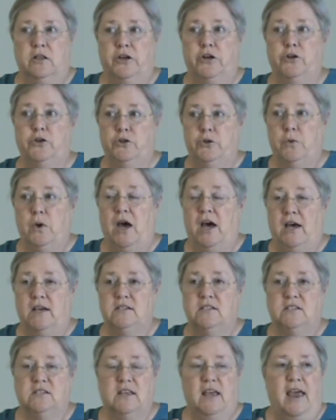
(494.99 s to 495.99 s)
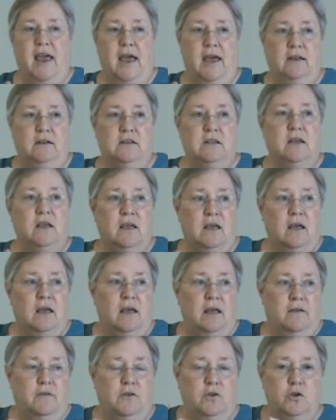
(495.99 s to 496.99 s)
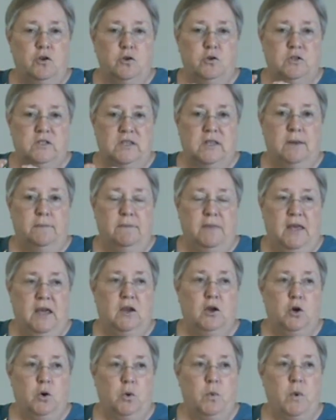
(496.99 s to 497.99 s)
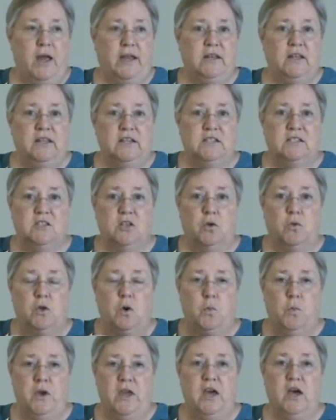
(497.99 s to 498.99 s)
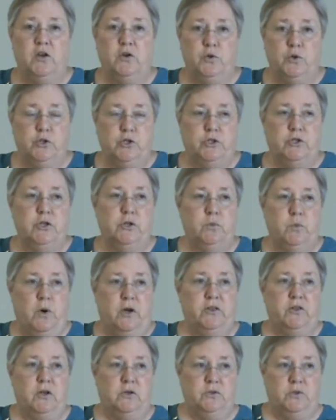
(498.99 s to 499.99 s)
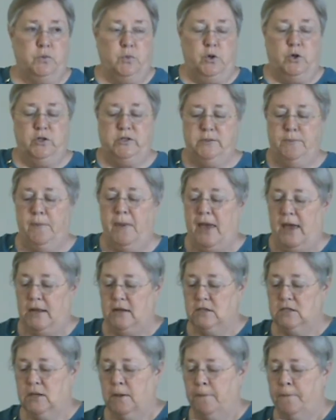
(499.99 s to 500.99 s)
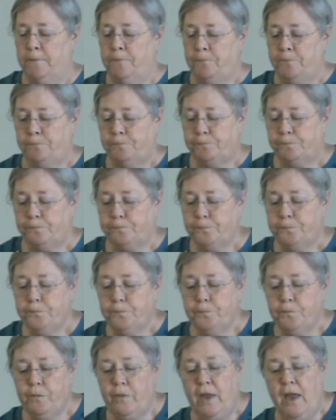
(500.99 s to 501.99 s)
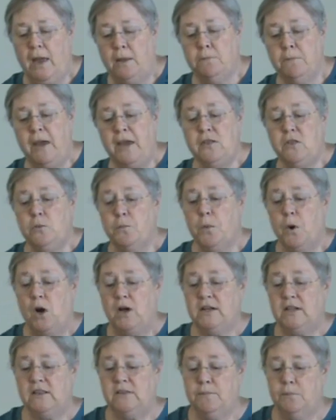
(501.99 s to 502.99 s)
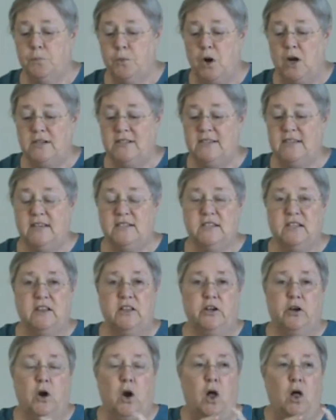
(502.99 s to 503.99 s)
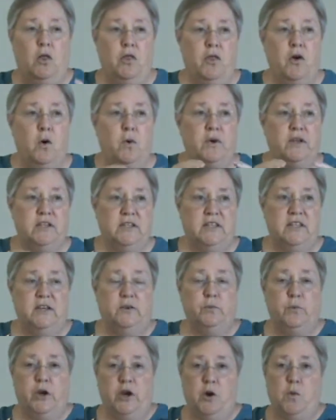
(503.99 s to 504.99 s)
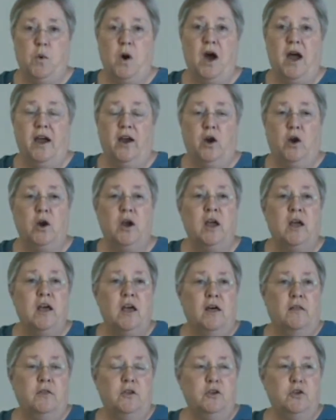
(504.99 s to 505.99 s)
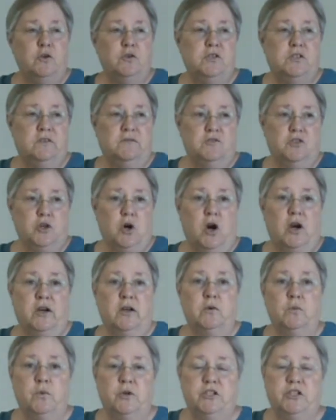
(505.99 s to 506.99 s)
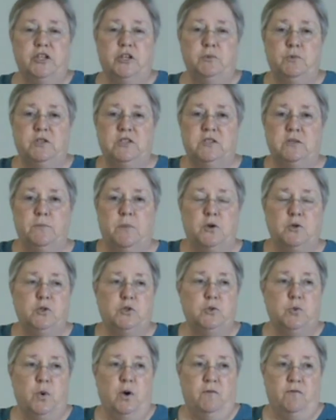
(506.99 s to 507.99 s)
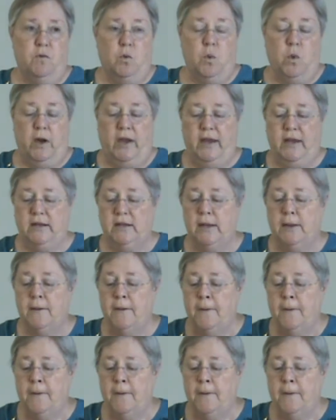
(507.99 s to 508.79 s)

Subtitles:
clear to us and used them then correctly so that we understood what those words meant and made the process clear, although it did require the use of jargon, which he was supposed to avoid.